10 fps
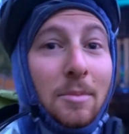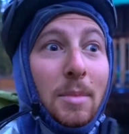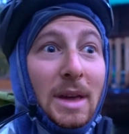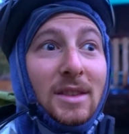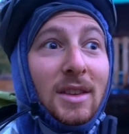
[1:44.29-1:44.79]

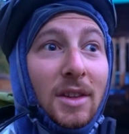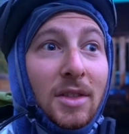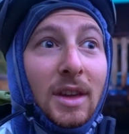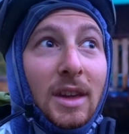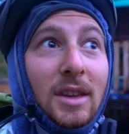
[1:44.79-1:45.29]
basic
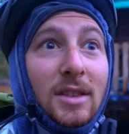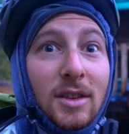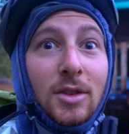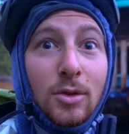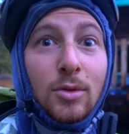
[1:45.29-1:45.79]
thing. It's
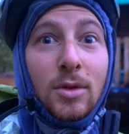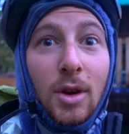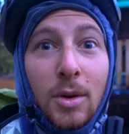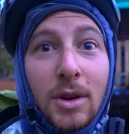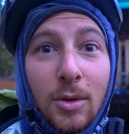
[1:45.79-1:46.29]
a dude
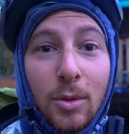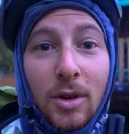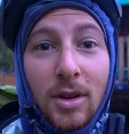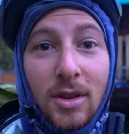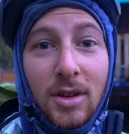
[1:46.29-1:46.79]
going to work.